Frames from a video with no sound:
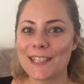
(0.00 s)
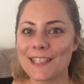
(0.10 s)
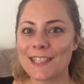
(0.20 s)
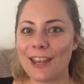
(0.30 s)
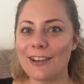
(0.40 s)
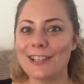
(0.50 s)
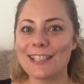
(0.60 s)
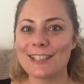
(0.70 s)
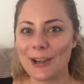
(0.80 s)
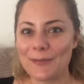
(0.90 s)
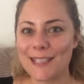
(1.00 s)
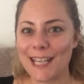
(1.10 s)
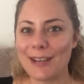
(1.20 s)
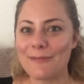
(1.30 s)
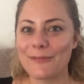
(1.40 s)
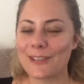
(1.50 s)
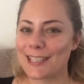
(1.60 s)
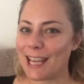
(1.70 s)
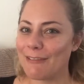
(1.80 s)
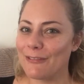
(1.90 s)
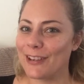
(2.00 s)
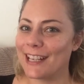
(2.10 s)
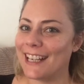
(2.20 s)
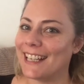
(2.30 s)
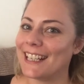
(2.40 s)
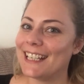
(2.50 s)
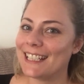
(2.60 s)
So, top tip for saving money,